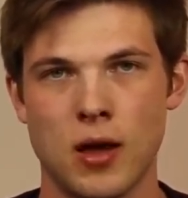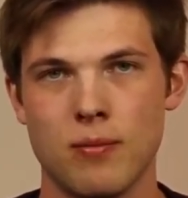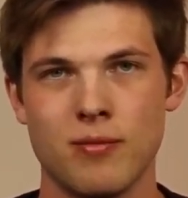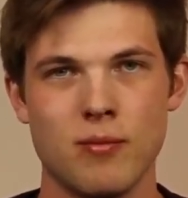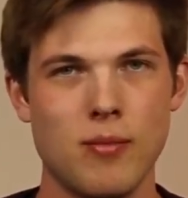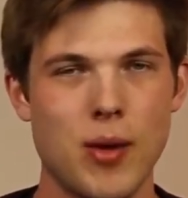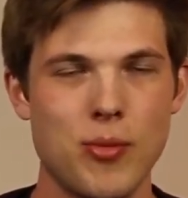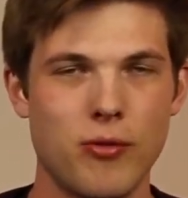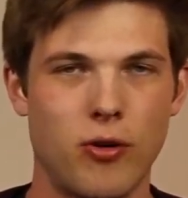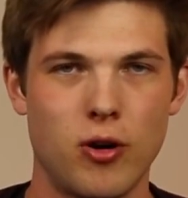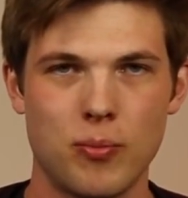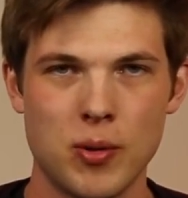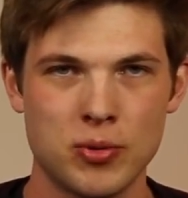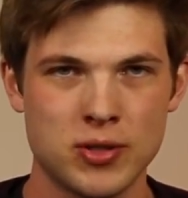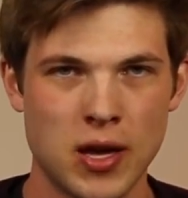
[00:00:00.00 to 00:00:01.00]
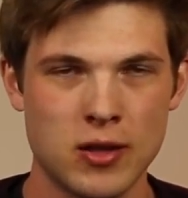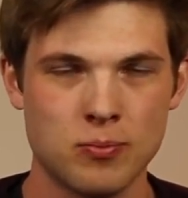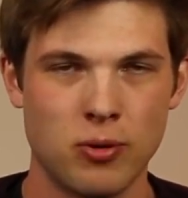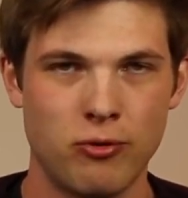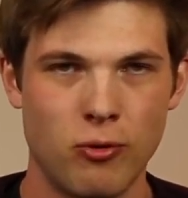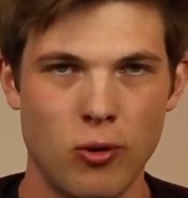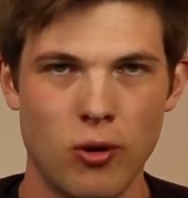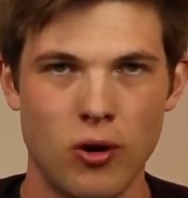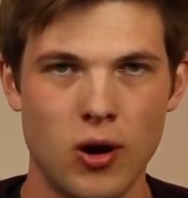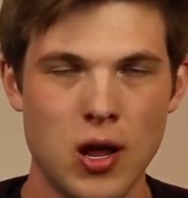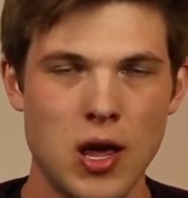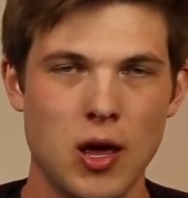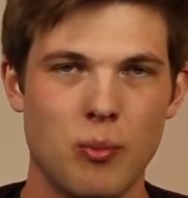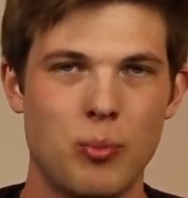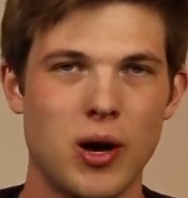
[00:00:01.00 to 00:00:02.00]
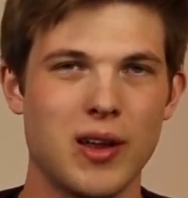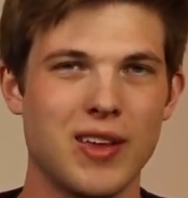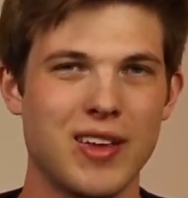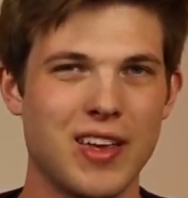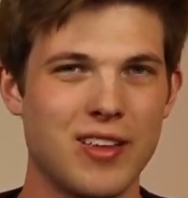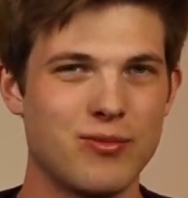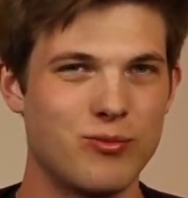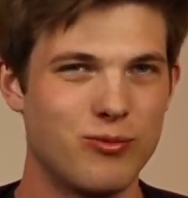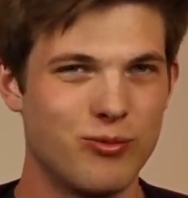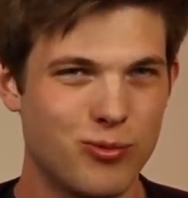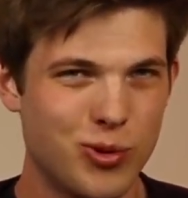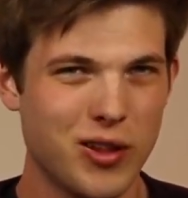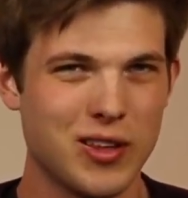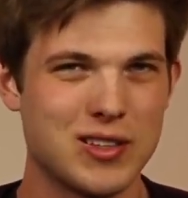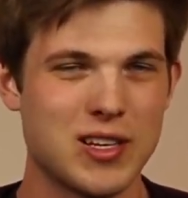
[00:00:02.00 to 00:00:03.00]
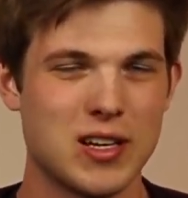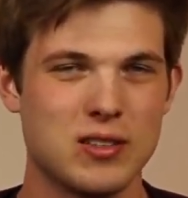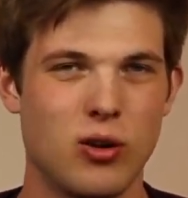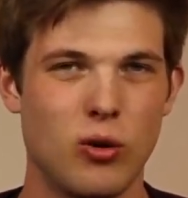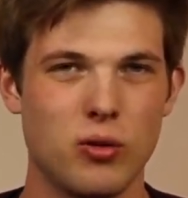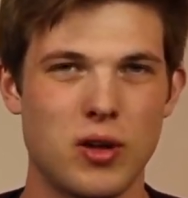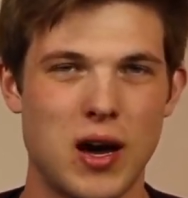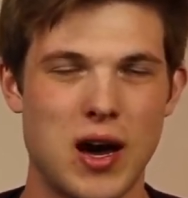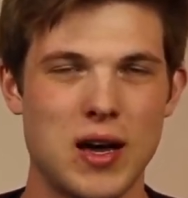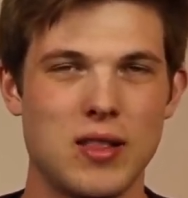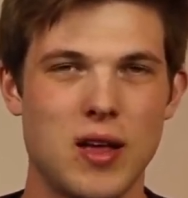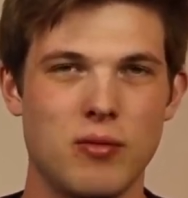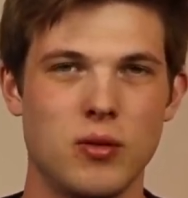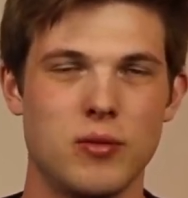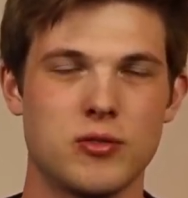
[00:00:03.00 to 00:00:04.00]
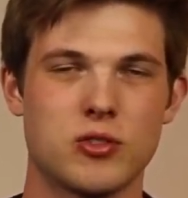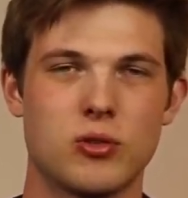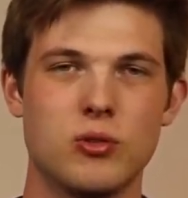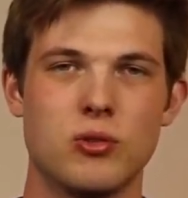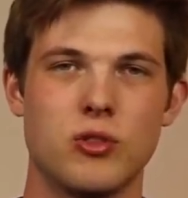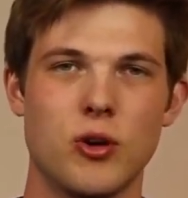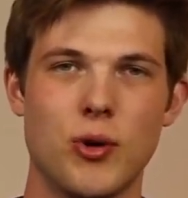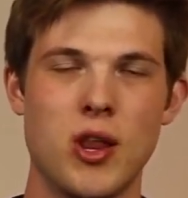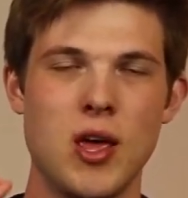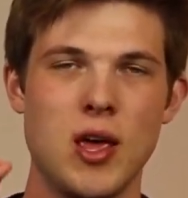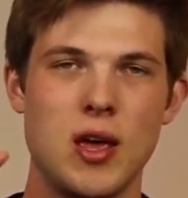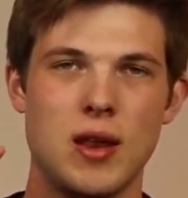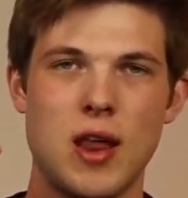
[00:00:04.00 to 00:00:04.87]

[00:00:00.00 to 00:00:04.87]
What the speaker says: And maybe you've heard people say this before, but it really does hold a high level of truth to it.